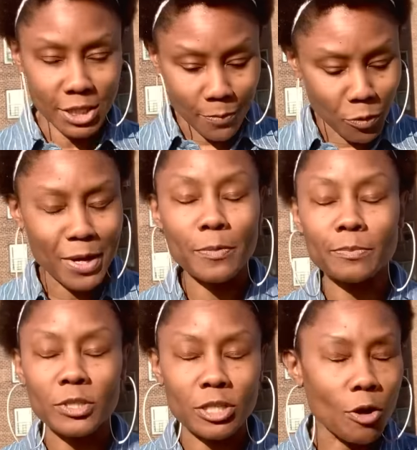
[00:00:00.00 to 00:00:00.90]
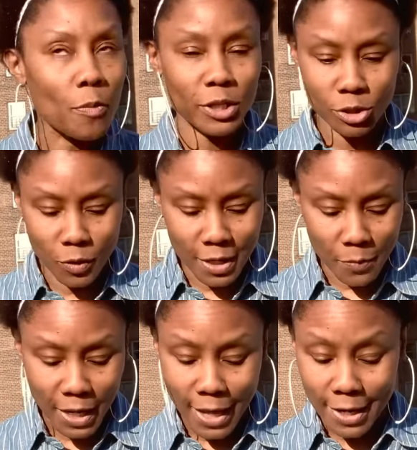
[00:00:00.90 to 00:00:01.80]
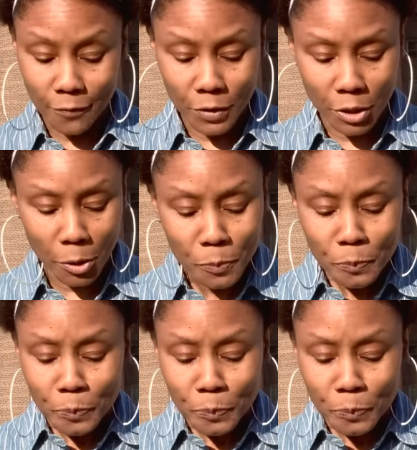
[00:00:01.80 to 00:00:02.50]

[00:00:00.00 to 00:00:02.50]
They bring so much joy to my life, you know.